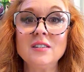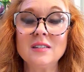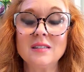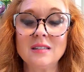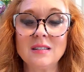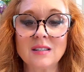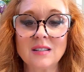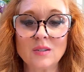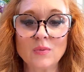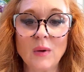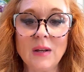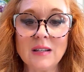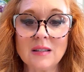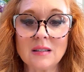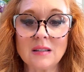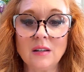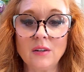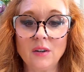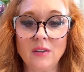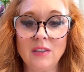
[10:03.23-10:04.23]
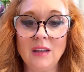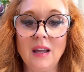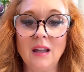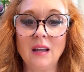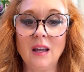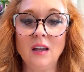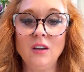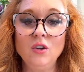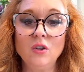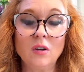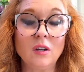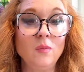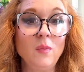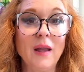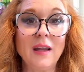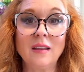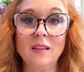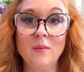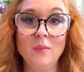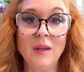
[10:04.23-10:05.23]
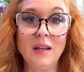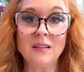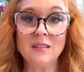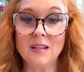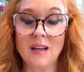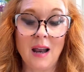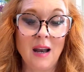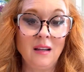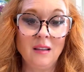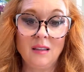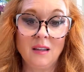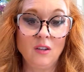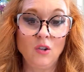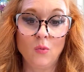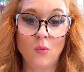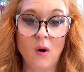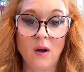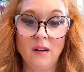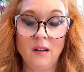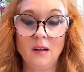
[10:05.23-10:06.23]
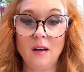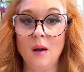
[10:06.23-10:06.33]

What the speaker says: just the sweetest little thing, and you could make them into anything you wanted.